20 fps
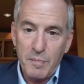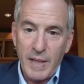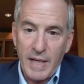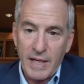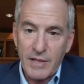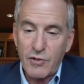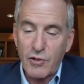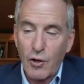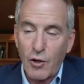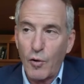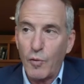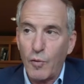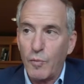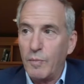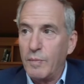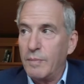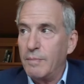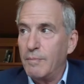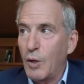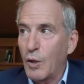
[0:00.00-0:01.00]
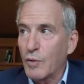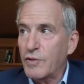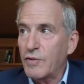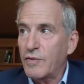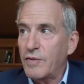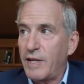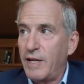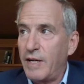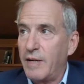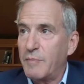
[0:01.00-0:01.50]
And so most
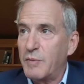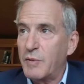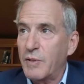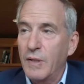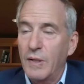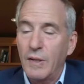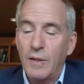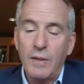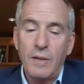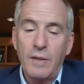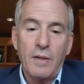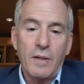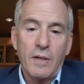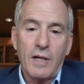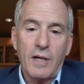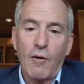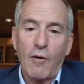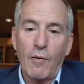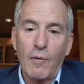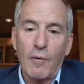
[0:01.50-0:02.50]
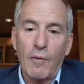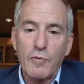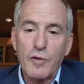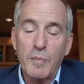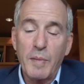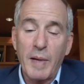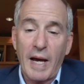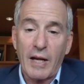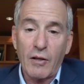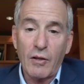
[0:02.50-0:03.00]
of the times, car owners would
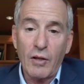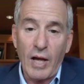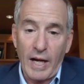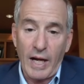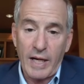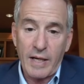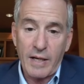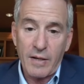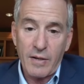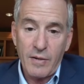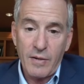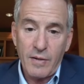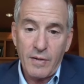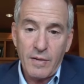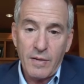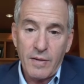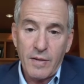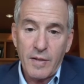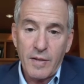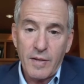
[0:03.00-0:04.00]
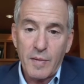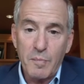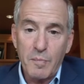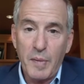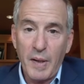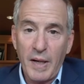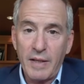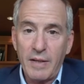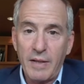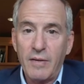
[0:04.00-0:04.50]
be out of luck.
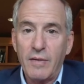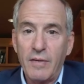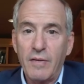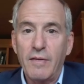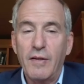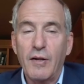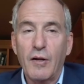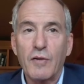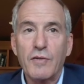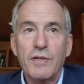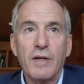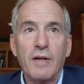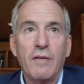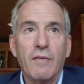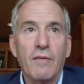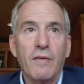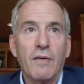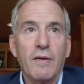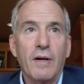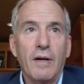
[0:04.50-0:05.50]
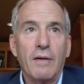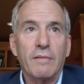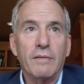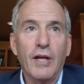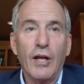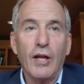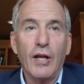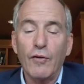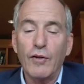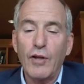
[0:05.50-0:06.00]
But there's a
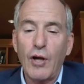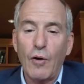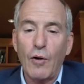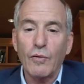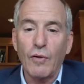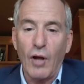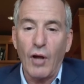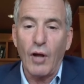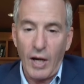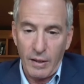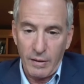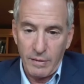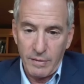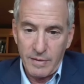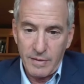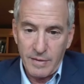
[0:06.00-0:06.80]
little known law